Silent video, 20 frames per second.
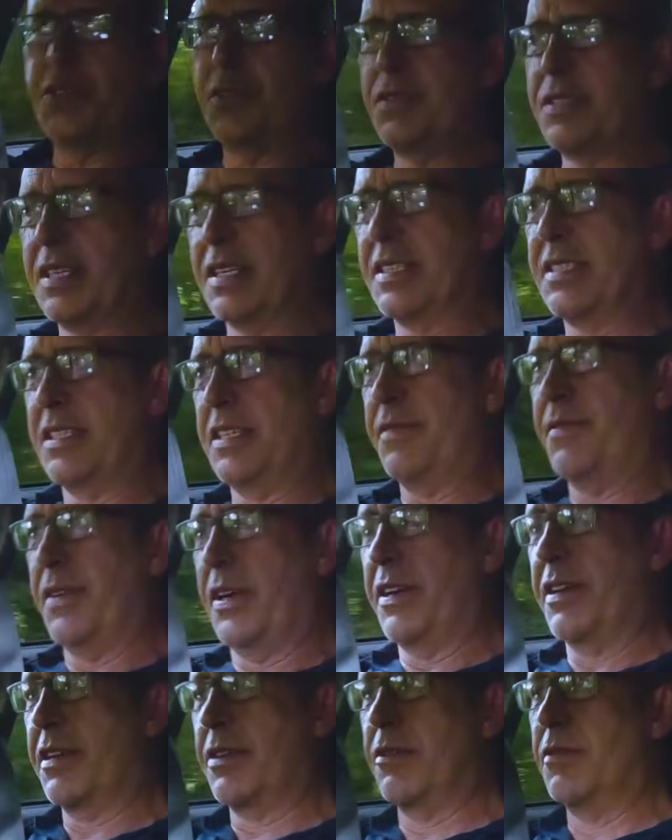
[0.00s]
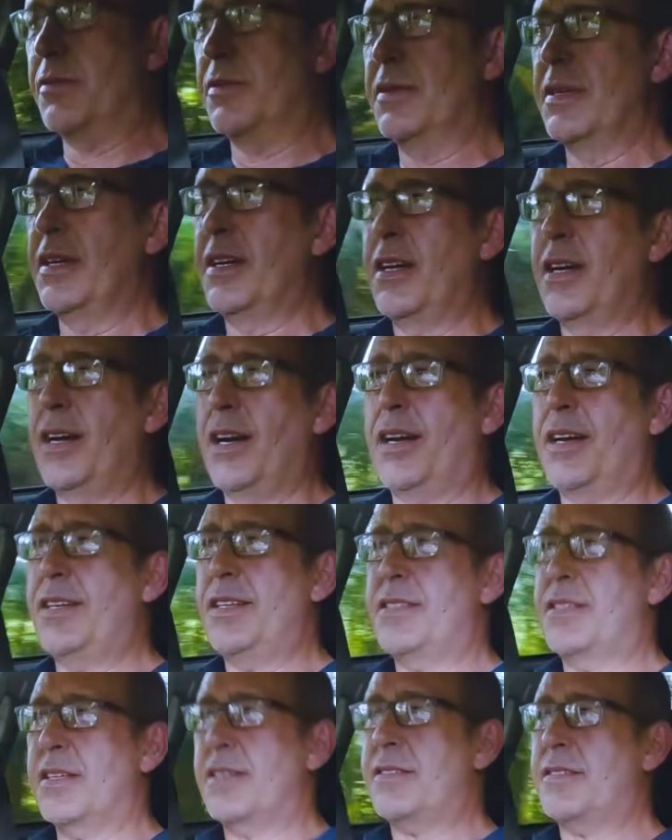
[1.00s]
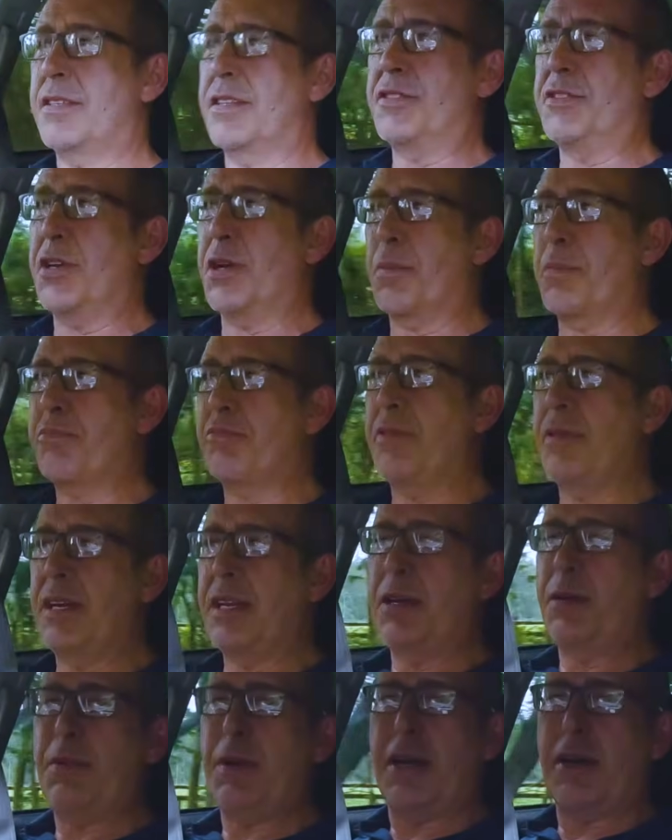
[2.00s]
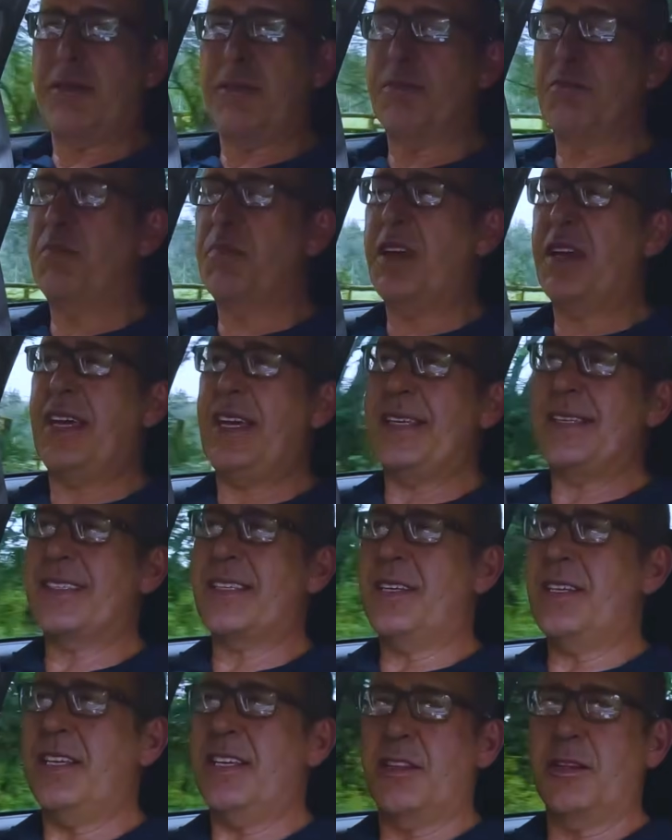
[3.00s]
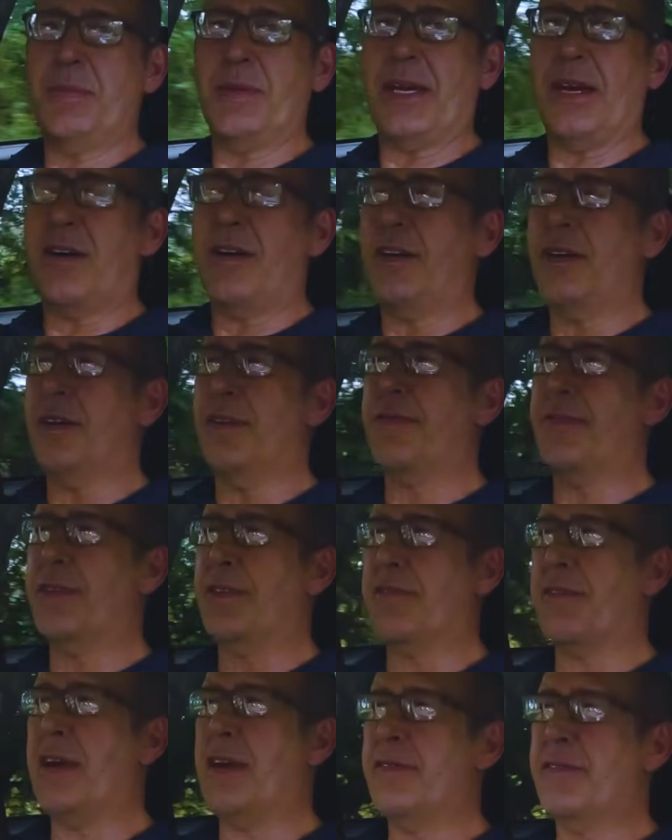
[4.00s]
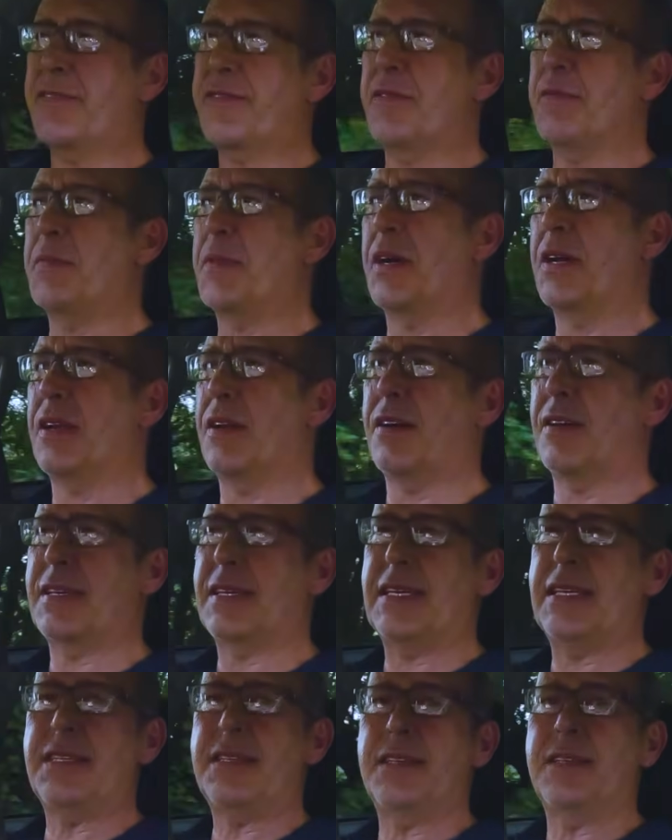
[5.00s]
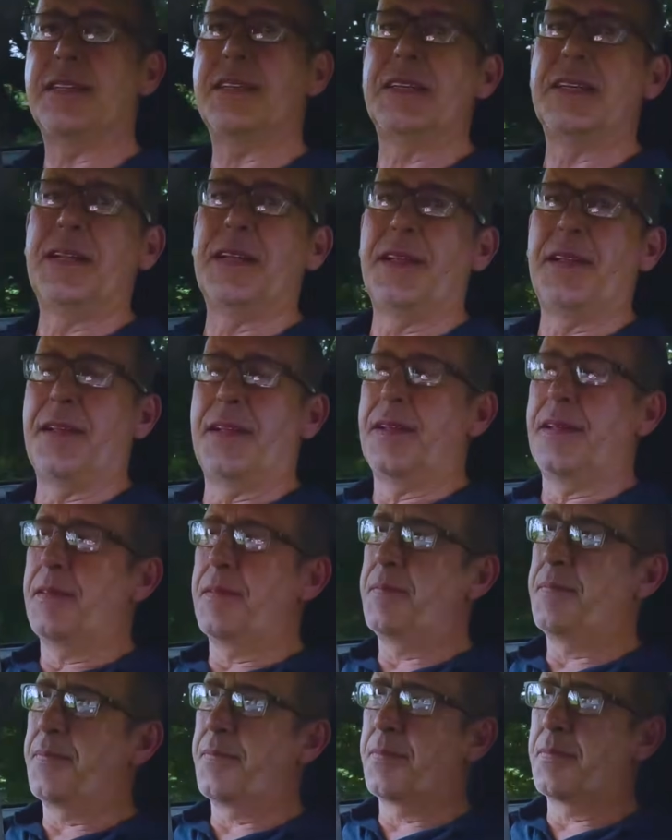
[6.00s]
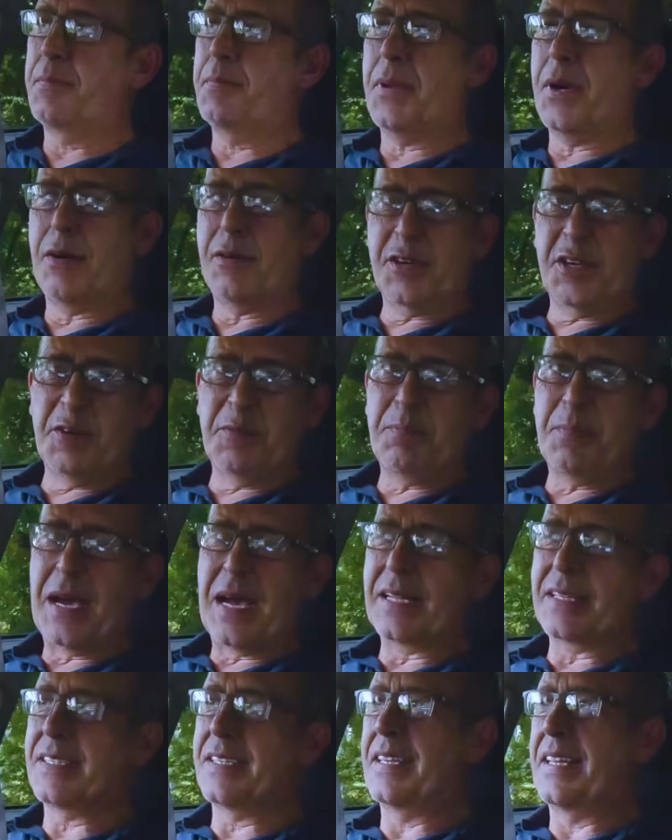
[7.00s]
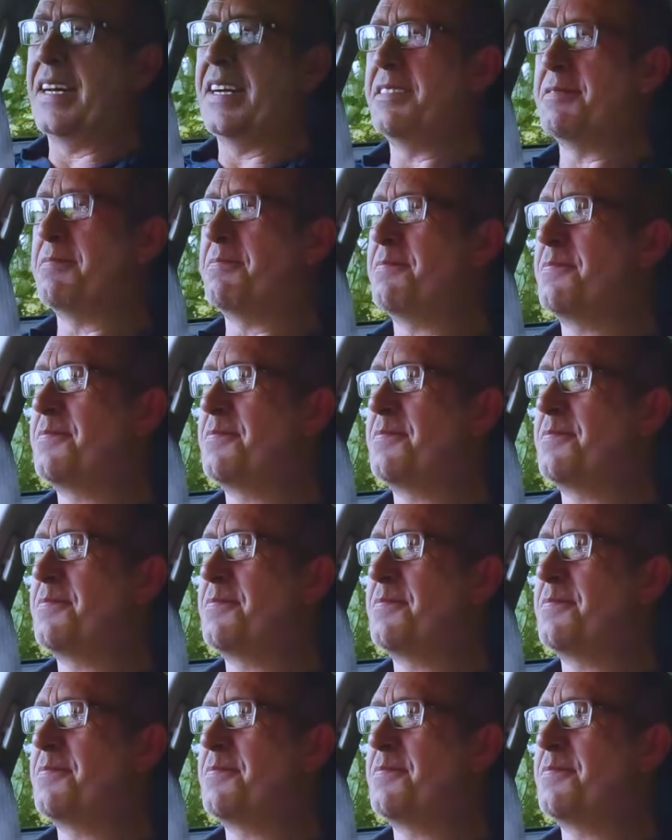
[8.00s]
utility vehicle, and it does the job really well. It's a little bit high off the ground for my liking, but I'll come back to that.